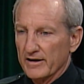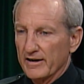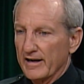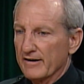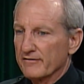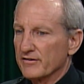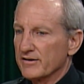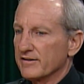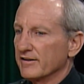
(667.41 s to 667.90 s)

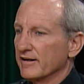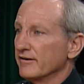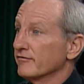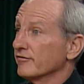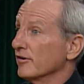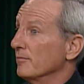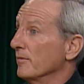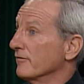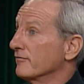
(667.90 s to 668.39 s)
everything
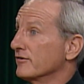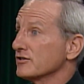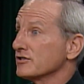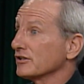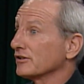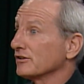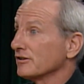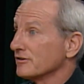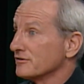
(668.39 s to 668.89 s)
from a
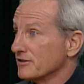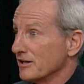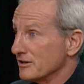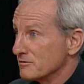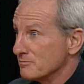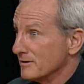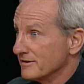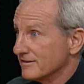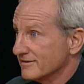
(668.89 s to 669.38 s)
physical
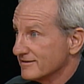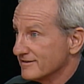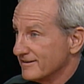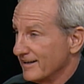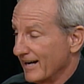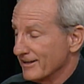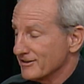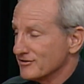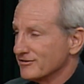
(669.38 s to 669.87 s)
assessment
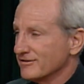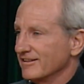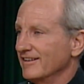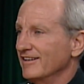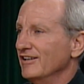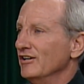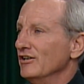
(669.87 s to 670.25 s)
test